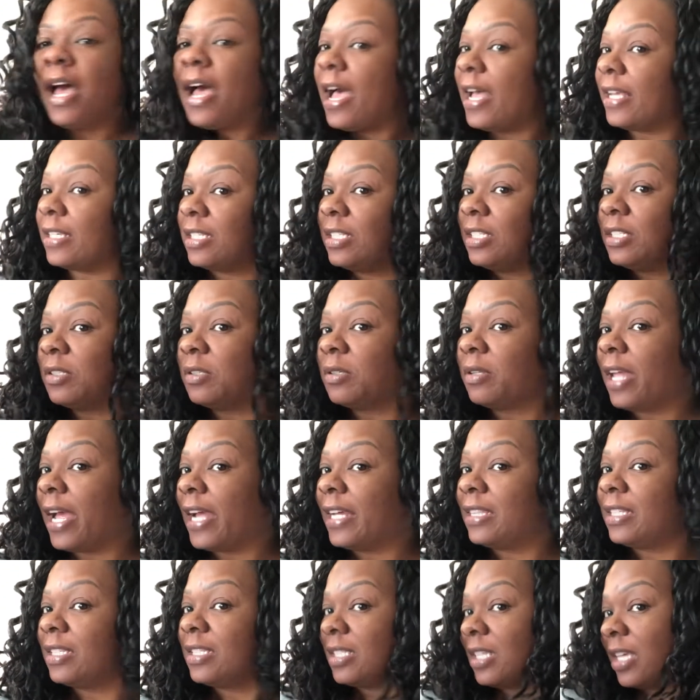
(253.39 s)
I still
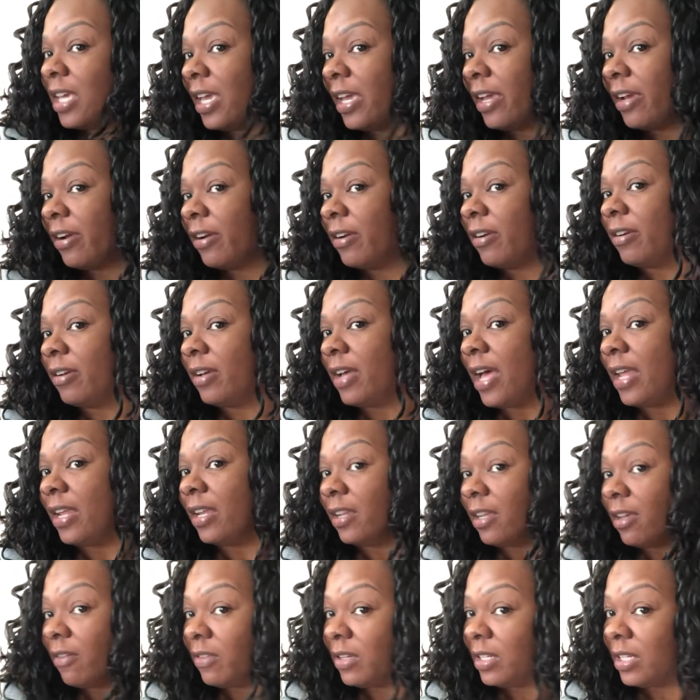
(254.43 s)
like this hair. I
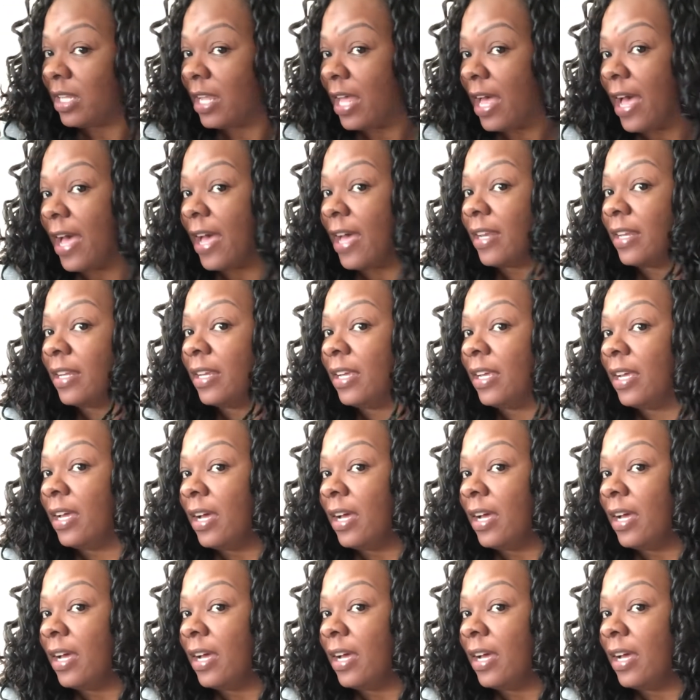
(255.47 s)
love it a lot.